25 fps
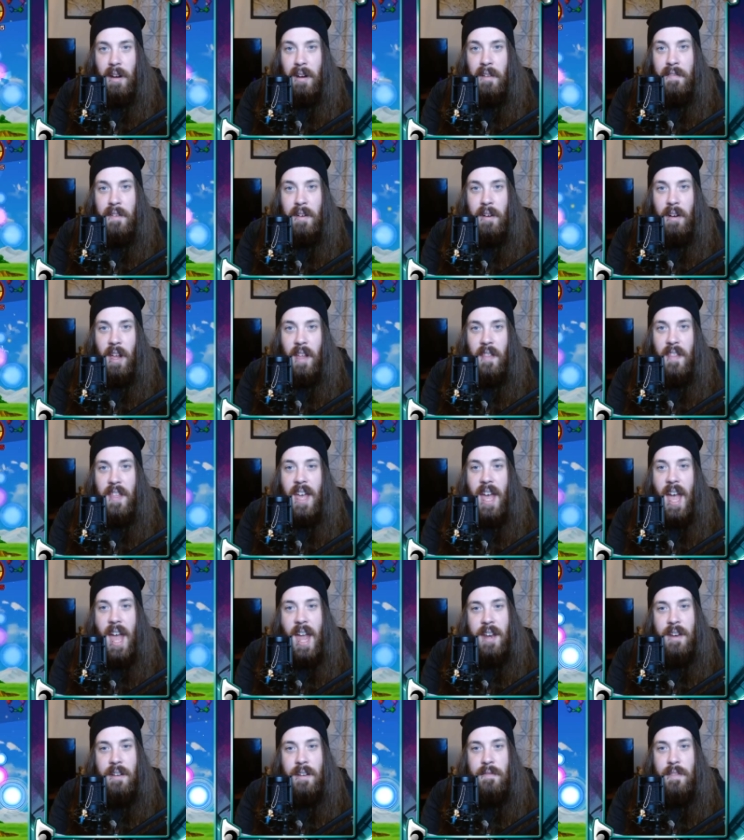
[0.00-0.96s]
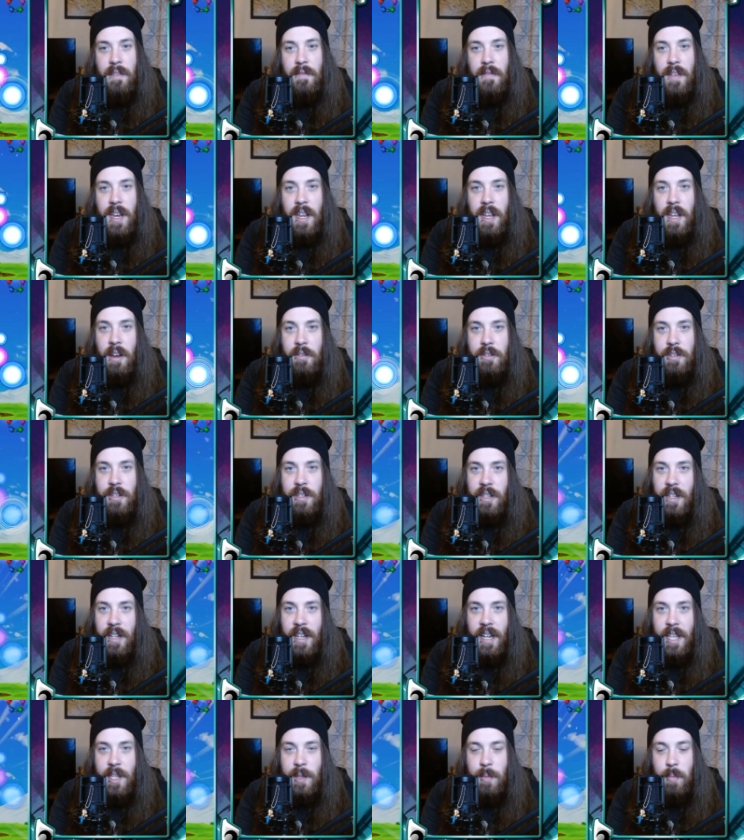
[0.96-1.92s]
I feel like the end of the video should
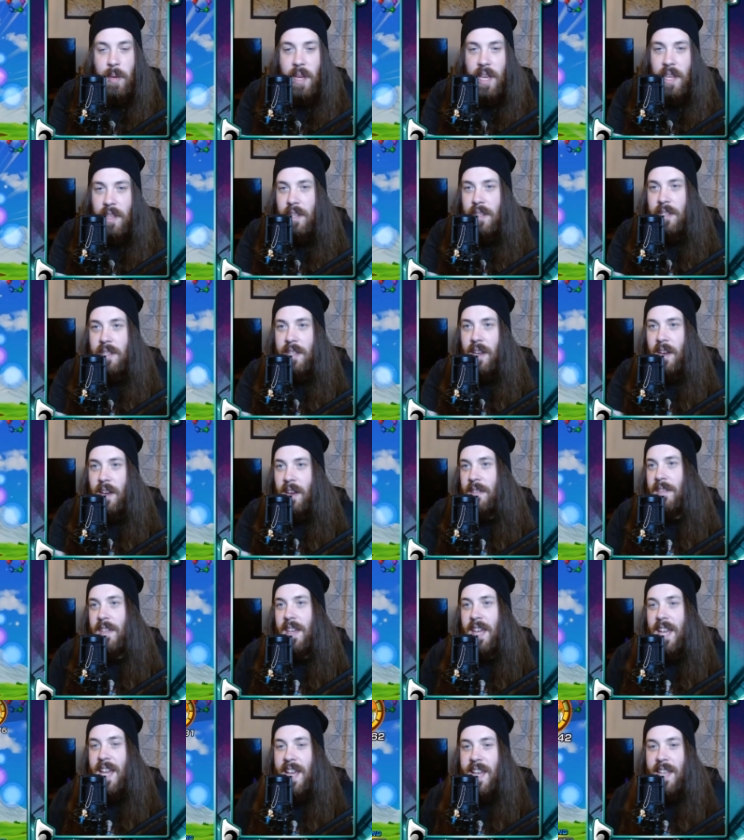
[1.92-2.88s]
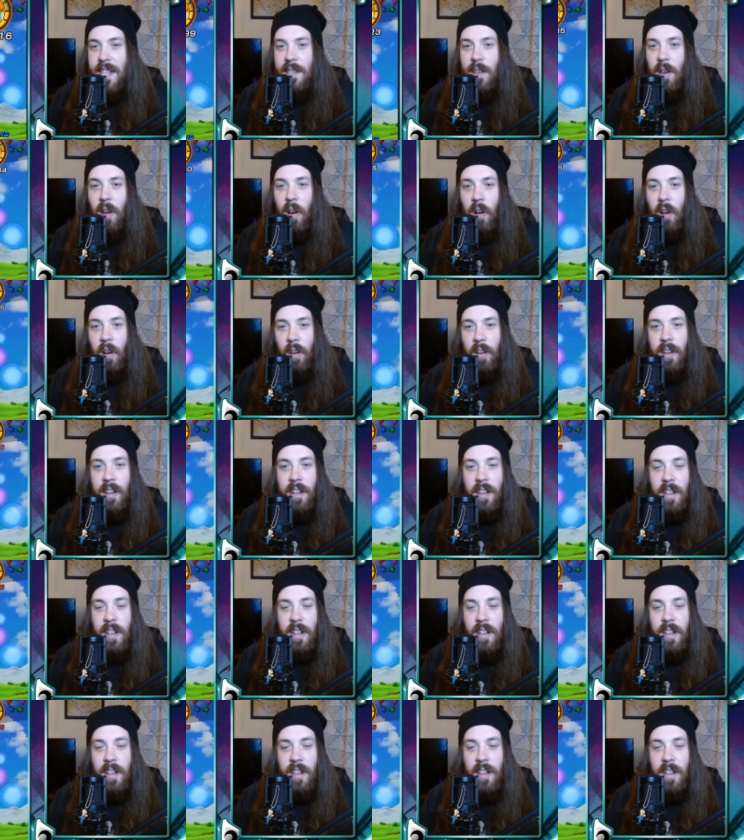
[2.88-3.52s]
at least be the turn that he's on.